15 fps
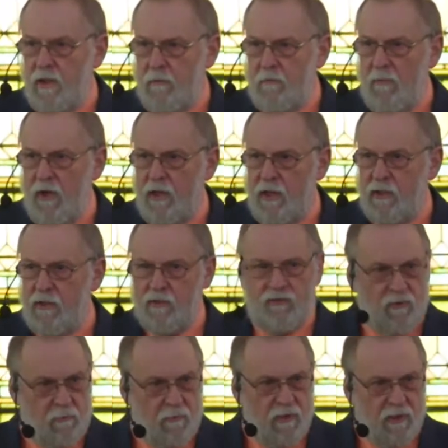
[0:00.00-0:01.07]
money to
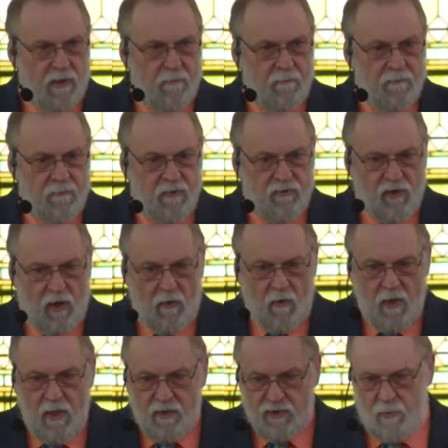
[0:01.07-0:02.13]
somebody. So
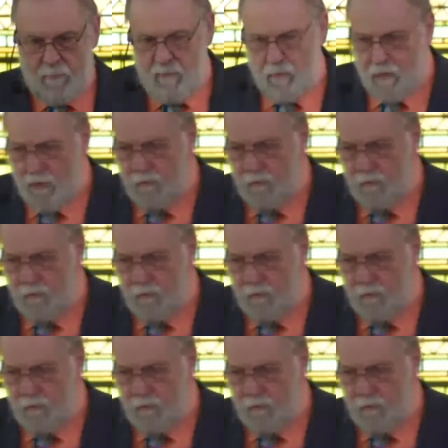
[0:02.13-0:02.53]
somebody would come